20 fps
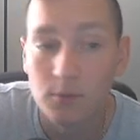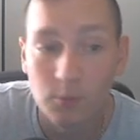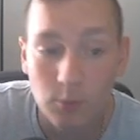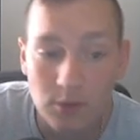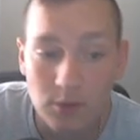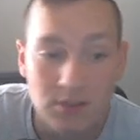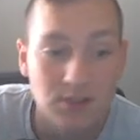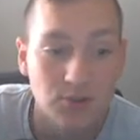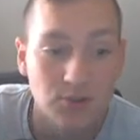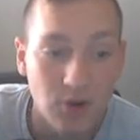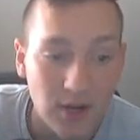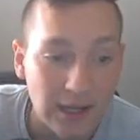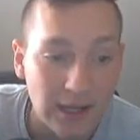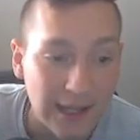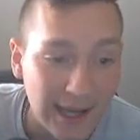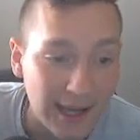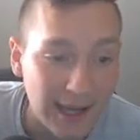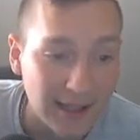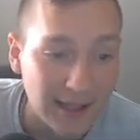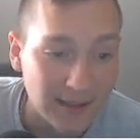was
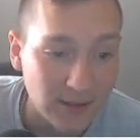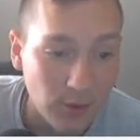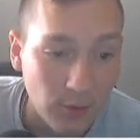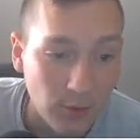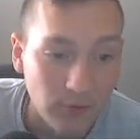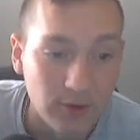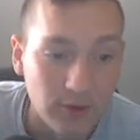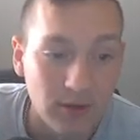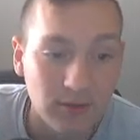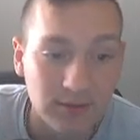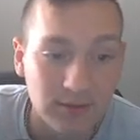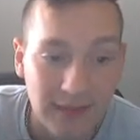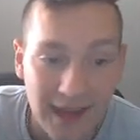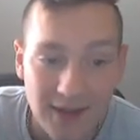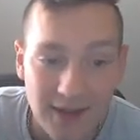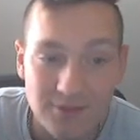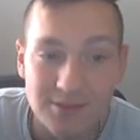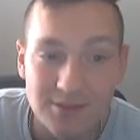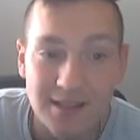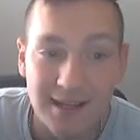trading at over a
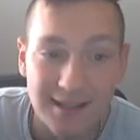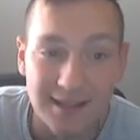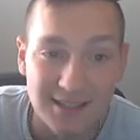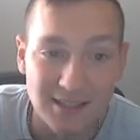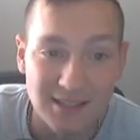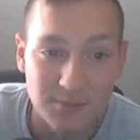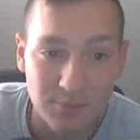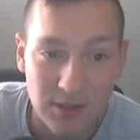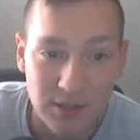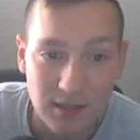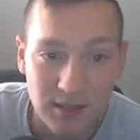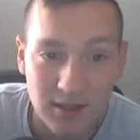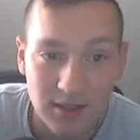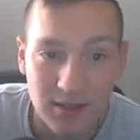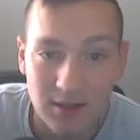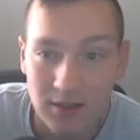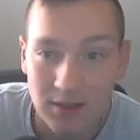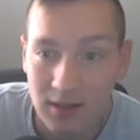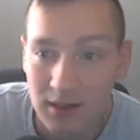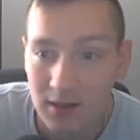thousand at its
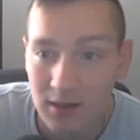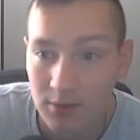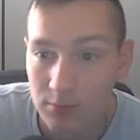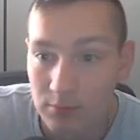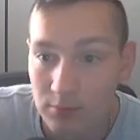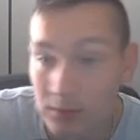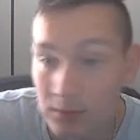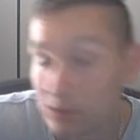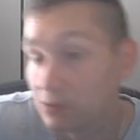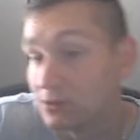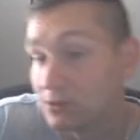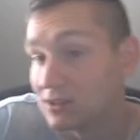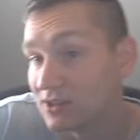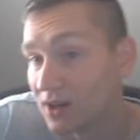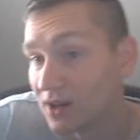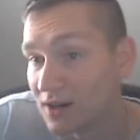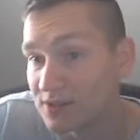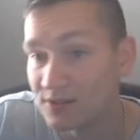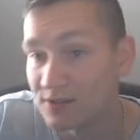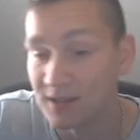peak, uh,
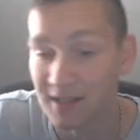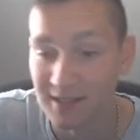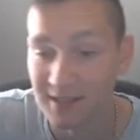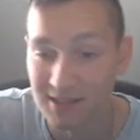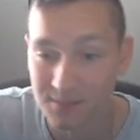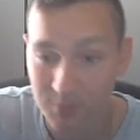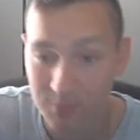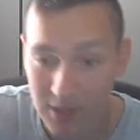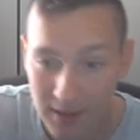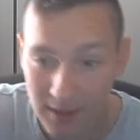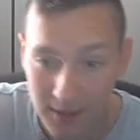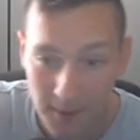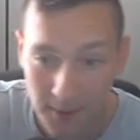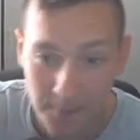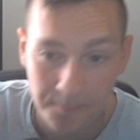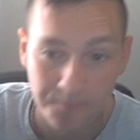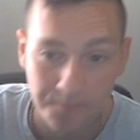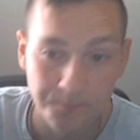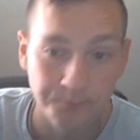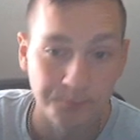thirteen hundred at its peak.
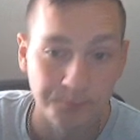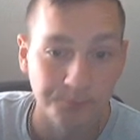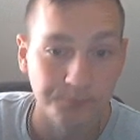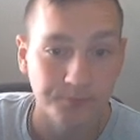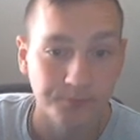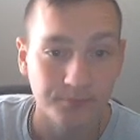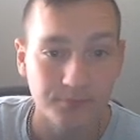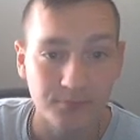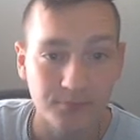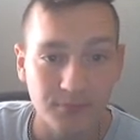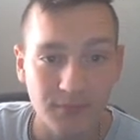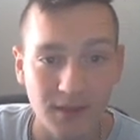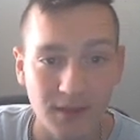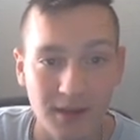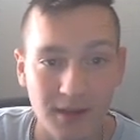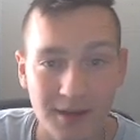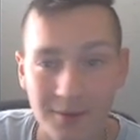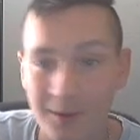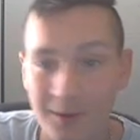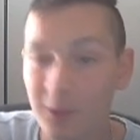
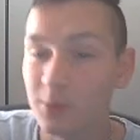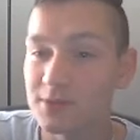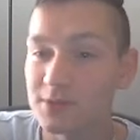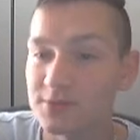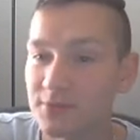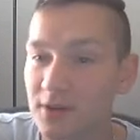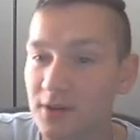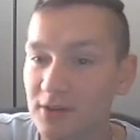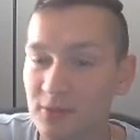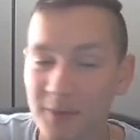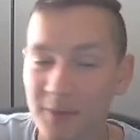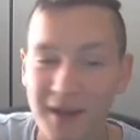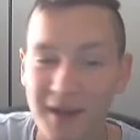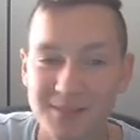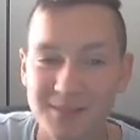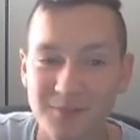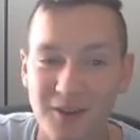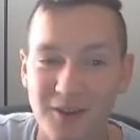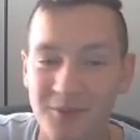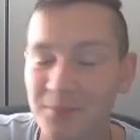And it almost very
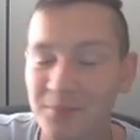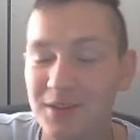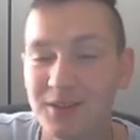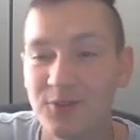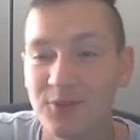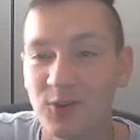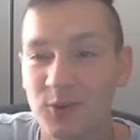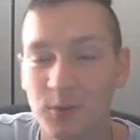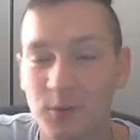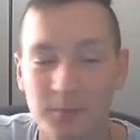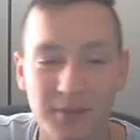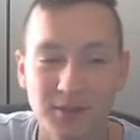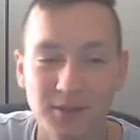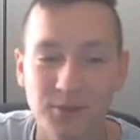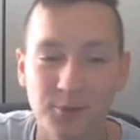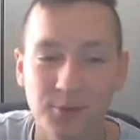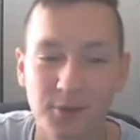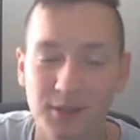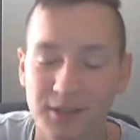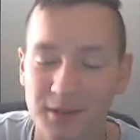reminds me of Bitcoin, when
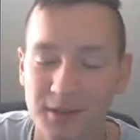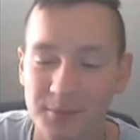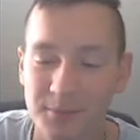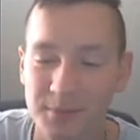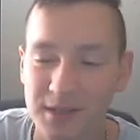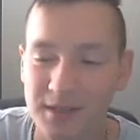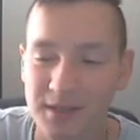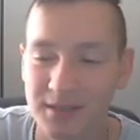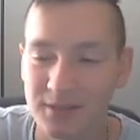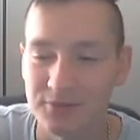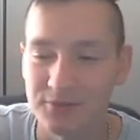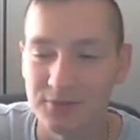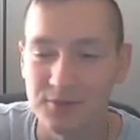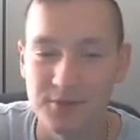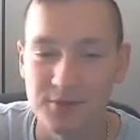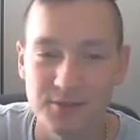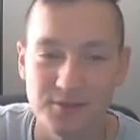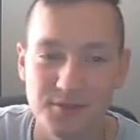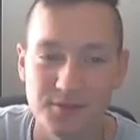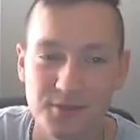Bitcoin uh, peaked a few
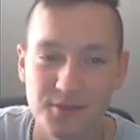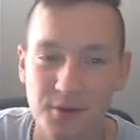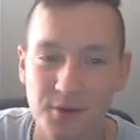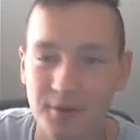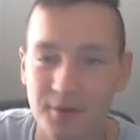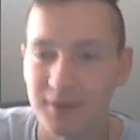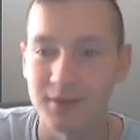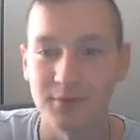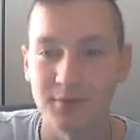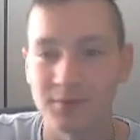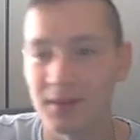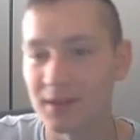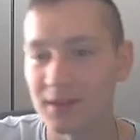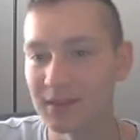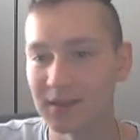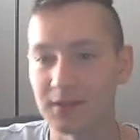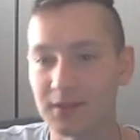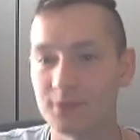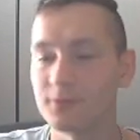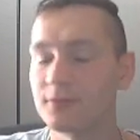years ago, and I
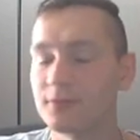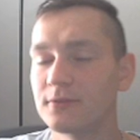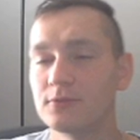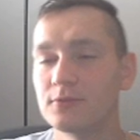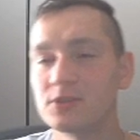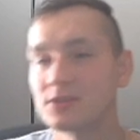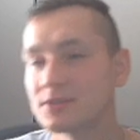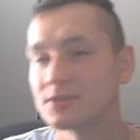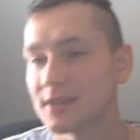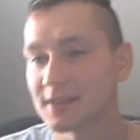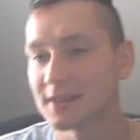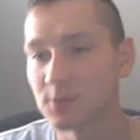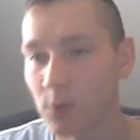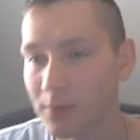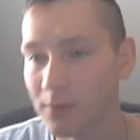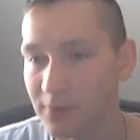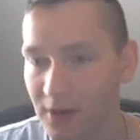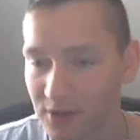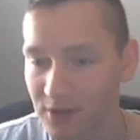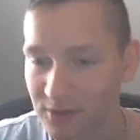think it reached like
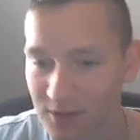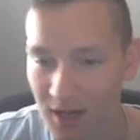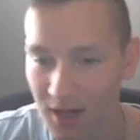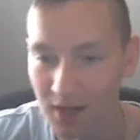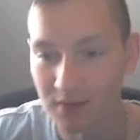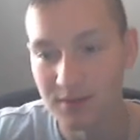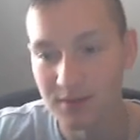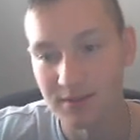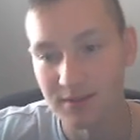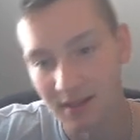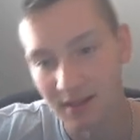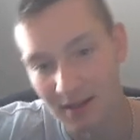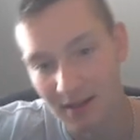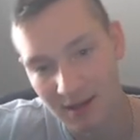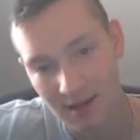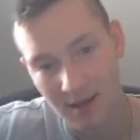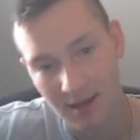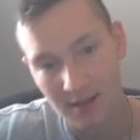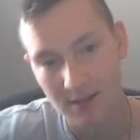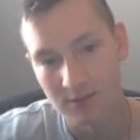twelve hundred dollars, and then
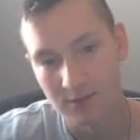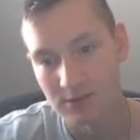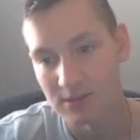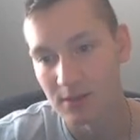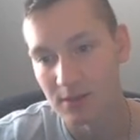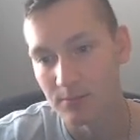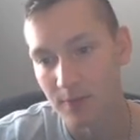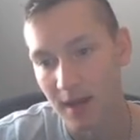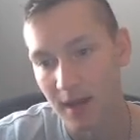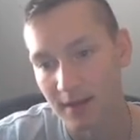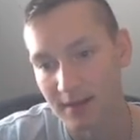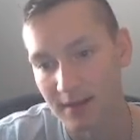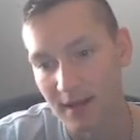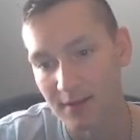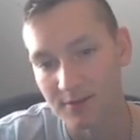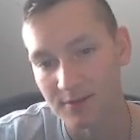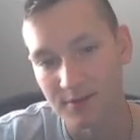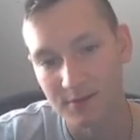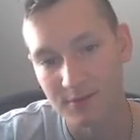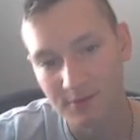it just slumped back
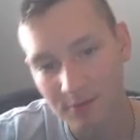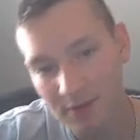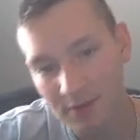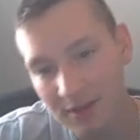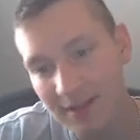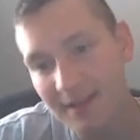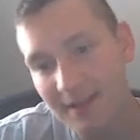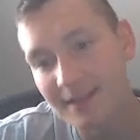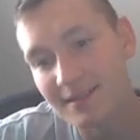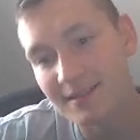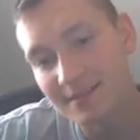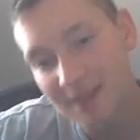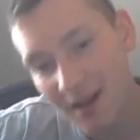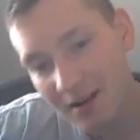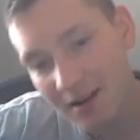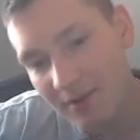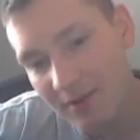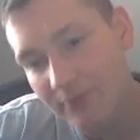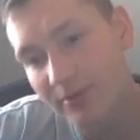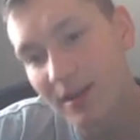down. So it really is
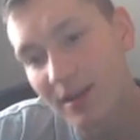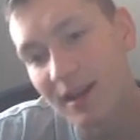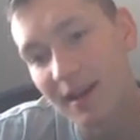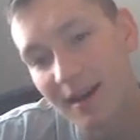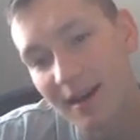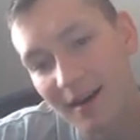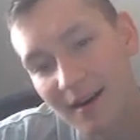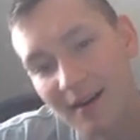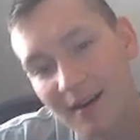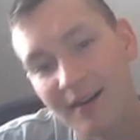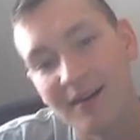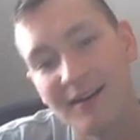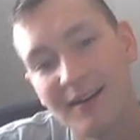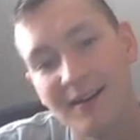kind of a, uh, uh,